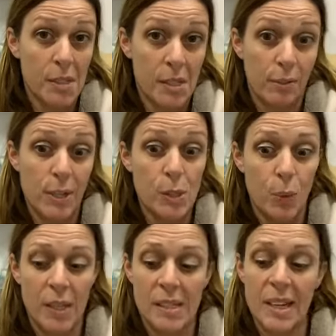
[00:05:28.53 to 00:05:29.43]
first
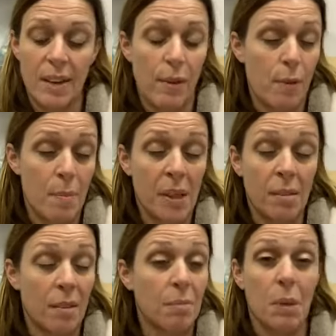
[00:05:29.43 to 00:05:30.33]
Wednesday of every
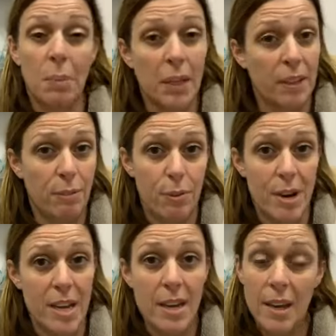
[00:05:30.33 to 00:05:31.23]
month, completely
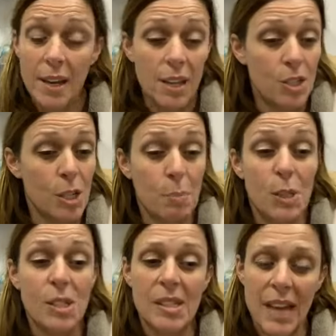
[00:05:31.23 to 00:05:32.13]
free, but
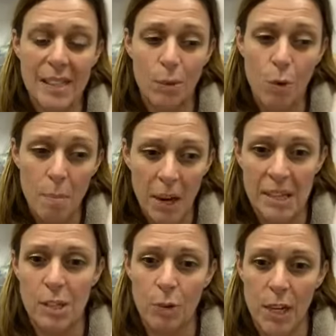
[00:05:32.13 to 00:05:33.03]
just as a
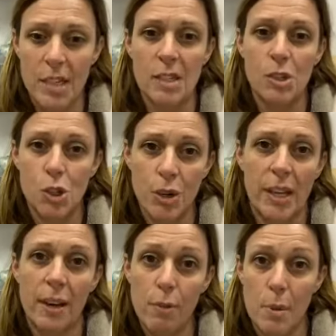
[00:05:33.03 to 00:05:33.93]
reminder, really, as a
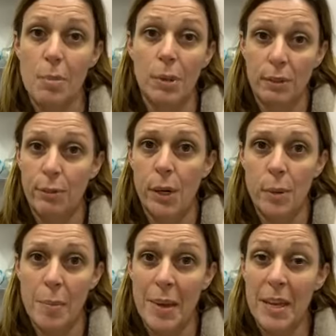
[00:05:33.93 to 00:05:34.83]
trigger for people that
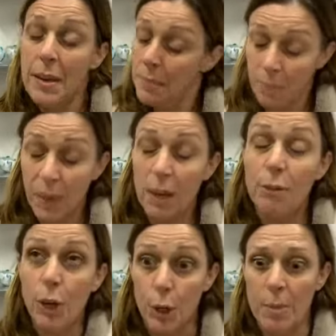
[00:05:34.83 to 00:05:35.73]
follow
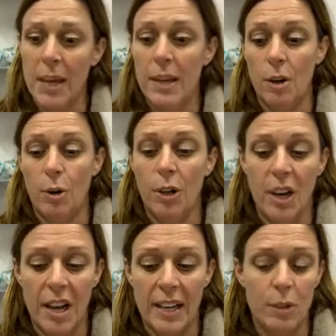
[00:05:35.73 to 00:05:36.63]
me or
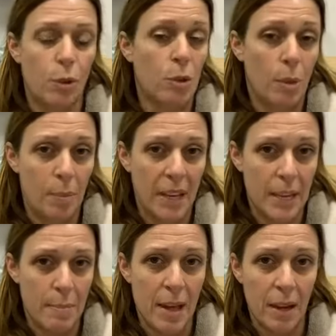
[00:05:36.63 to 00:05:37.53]
online or on my
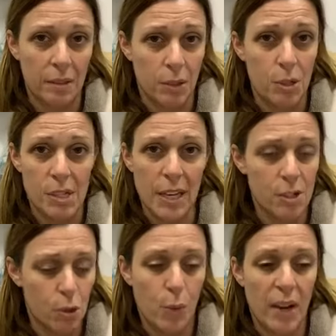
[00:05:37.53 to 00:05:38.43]
email
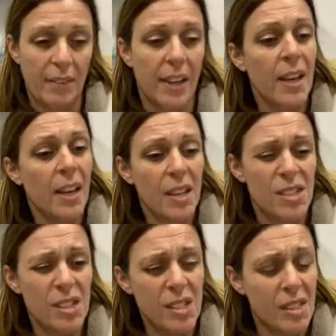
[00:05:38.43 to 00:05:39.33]
newsletter or whatever.
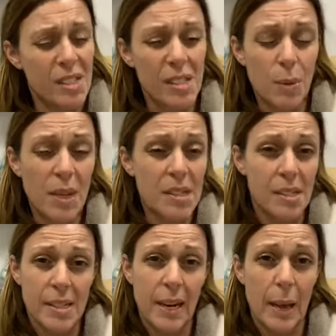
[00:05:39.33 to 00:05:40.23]
It's so easy
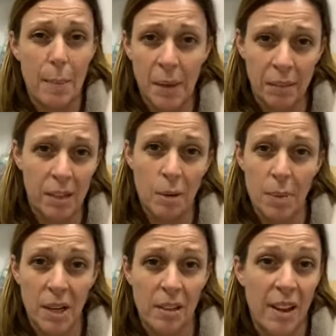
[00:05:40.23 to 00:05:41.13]
to let a month go
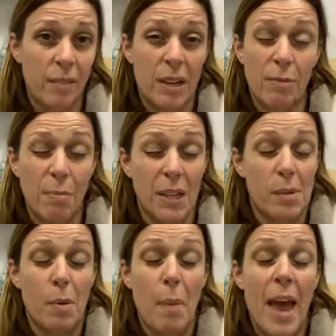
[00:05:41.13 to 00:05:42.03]
by and you haven't even picked
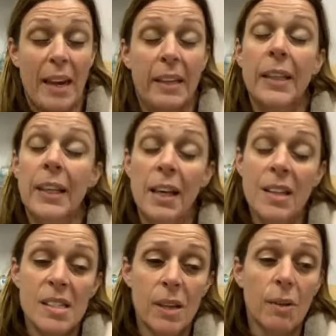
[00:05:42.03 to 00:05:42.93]
up a pen.
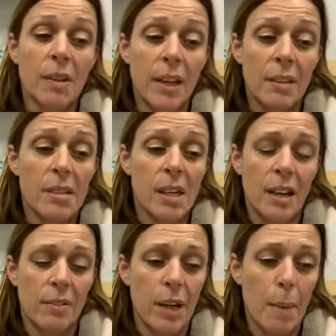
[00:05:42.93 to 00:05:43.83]
So those are
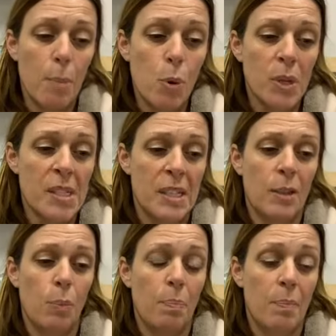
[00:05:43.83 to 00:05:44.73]
kind of like a point in
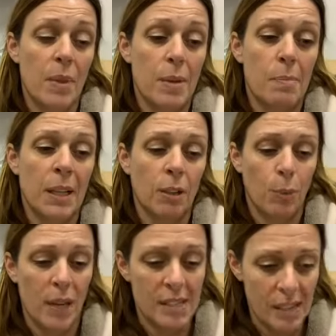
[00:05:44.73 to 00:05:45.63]
the month
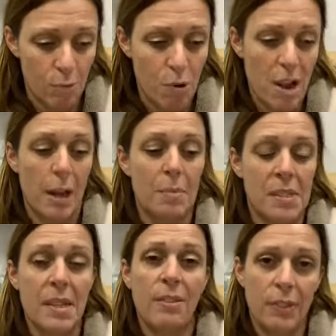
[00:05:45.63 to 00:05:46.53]
where you say, right, I'm
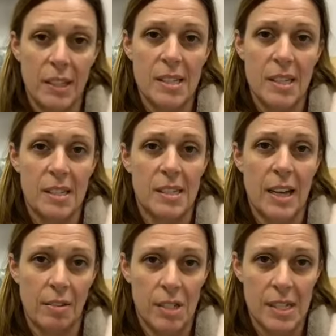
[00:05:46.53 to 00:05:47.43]
definitely sitting
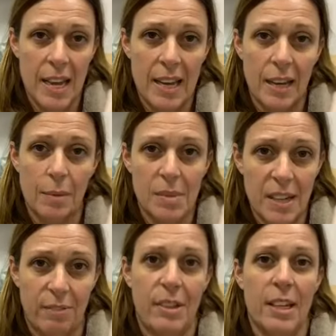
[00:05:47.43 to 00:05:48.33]
down today and I'm
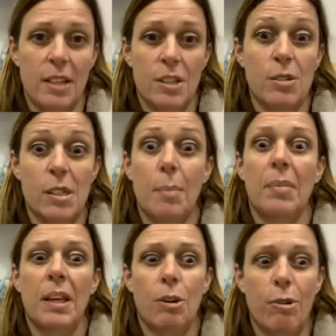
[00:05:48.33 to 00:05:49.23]
definitely going to do
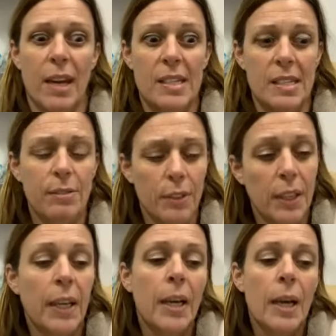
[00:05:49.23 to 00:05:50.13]
something creative.
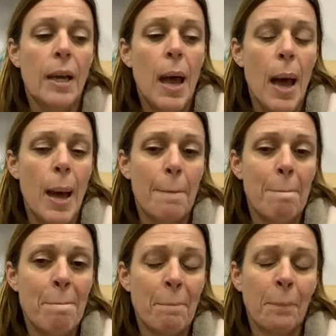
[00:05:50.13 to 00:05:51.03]

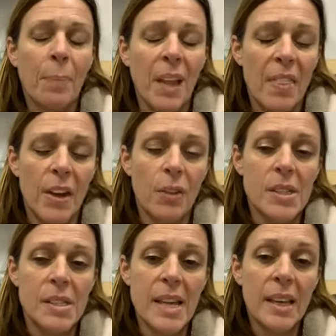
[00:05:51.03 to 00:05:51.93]
And then on the
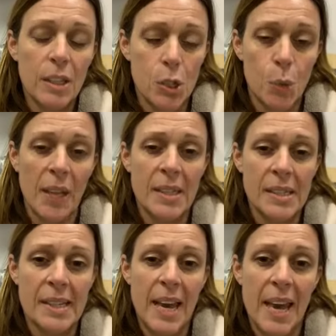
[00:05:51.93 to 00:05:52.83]
second
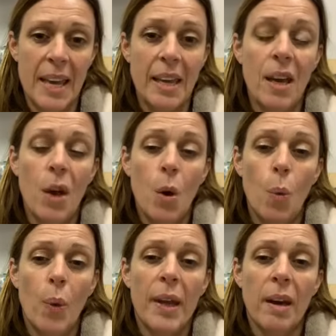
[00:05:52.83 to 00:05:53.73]
Wednesday,
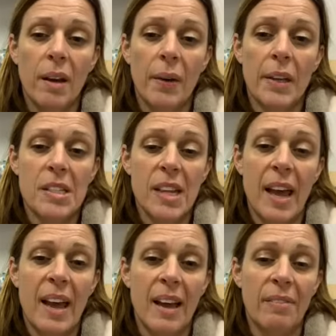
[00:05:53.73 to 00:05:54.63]
we
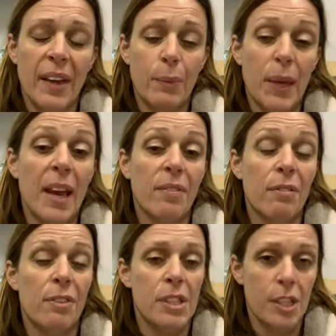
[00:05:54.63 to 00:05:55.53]
have a
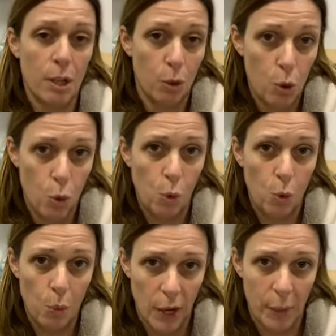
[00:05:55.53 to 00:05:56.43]
video call
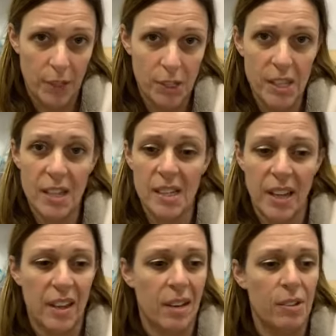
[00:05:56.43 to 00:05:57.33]
where we just get
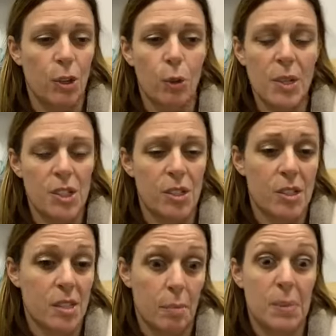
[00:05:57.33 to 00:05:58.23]
together, and if you've got questions, so